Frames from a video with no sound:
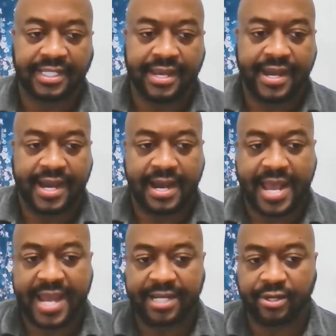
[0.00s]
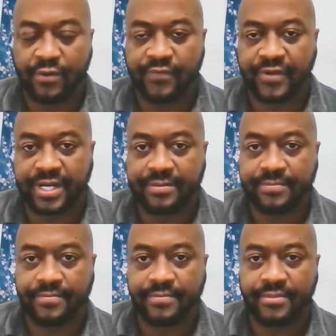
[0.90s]
I had COVID,
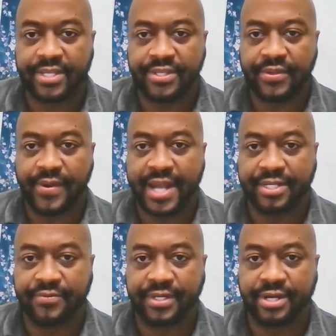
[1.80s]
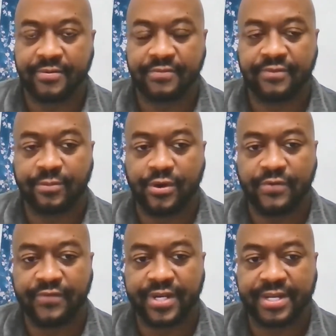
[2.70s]
so I had to recover from
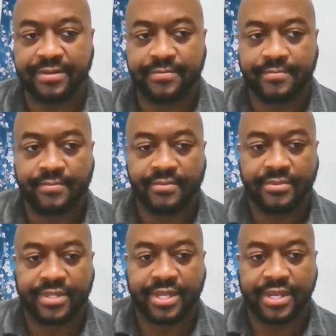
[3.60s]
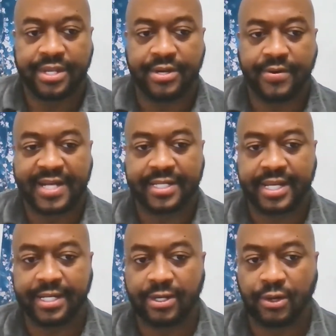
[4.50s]
COVID. I
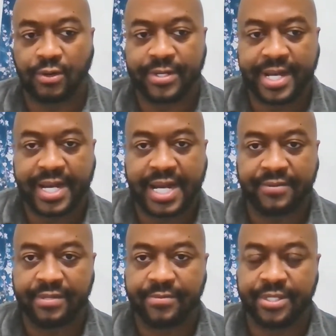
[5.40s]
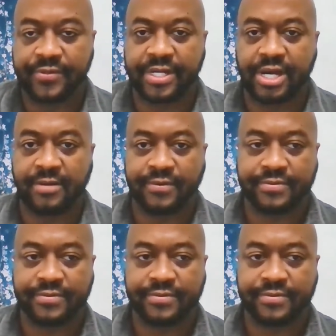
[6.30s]
thank the Lord that I was able to recover.